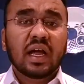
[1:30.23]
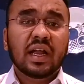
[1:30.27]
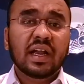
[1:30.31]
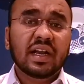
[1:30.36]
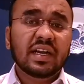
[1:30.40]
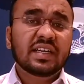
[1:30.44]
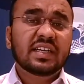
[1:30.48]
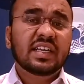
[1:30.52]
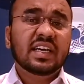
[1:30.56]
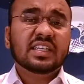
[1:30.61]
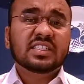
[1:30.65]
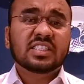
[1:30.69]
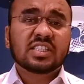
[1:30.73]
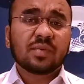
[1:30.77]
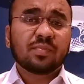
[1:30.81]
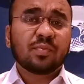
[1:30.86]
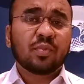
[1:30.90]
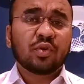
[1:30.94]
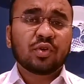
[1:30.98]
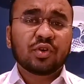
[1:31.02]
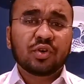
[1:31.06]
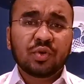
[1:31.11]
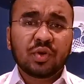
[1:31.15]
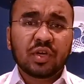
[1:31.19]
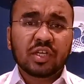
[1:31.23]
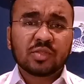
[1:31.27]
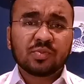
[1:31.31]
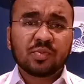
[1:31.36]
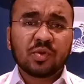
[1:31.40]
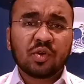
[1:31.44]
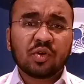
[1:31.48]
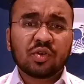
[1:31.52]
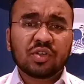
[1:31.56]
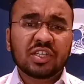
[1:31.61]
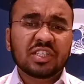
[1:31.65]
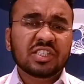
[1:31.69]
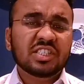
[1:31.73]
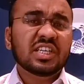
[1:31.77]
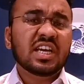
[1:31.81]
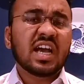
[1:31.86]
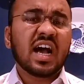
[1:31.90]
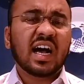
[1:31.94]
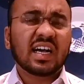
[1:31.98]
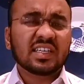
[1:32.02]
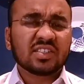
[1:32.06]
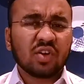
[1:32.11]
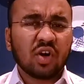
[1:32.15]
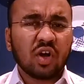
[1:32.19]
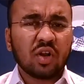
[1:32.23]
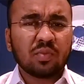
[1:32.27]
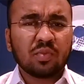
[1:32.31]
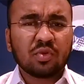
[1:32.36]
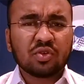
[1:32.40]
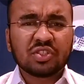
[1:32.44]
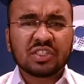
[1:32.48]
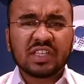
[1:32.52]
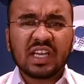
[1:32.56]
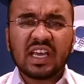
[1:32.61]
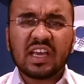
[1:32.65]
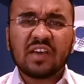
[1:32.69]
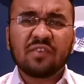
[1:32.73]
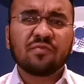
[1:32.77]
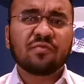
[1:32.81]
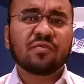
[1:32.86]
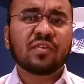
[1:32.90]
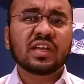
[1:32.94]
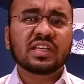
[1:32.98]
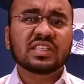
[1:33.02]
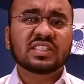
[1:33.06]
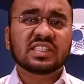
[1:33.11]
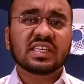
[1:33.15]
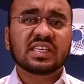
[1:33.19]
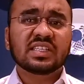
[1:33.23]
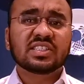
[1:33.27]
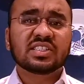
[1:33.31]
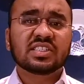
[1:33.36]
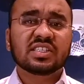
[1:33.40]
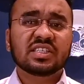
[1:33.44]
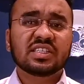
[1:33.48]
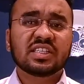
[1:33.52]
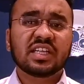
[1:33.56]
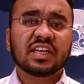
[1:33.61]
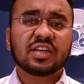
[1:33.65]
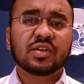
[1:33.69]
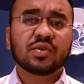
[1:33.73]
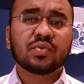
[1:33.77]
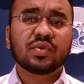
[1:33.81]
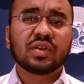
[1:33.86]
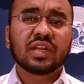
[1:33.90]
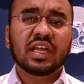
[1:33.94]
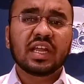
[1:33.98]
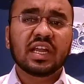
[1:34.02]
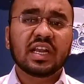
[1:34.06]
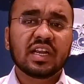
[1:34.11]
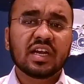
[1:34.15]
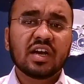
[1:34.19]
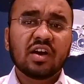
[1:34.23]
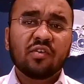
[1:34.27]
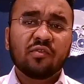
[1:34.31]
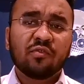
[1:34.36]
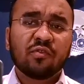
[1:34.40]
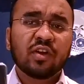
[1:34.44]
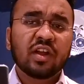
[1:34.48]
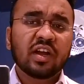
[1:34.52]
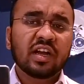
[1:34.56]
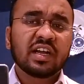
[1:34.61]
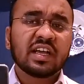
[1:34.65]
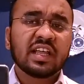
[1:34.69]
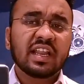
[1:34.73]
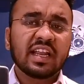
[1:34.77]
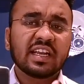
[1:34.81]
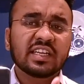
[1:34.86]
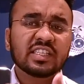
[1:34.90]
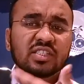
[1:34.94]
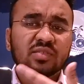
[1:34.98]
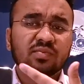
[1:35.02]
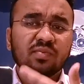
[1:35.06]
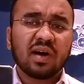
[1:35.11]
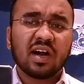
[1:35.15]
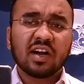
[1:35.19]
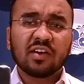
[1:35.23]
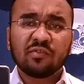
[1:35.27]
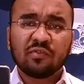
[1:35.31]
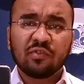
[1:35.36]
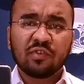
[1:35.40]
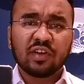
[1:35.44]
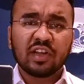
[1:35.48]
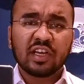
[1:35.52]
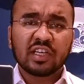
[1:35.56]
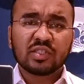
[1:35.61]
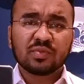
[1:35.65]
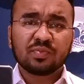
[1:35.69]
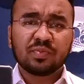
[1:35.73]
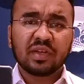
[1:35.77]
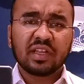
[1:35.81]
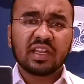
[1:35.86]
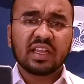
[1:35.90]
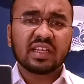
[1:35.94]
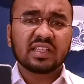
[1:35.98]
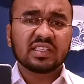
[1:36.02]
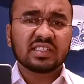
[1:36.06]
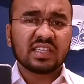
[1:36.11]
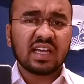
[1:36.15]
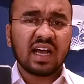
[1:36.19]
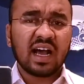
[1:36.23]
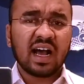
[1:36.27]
It does support USB OTG, has almost every sensor that you need for a great smartphone experience,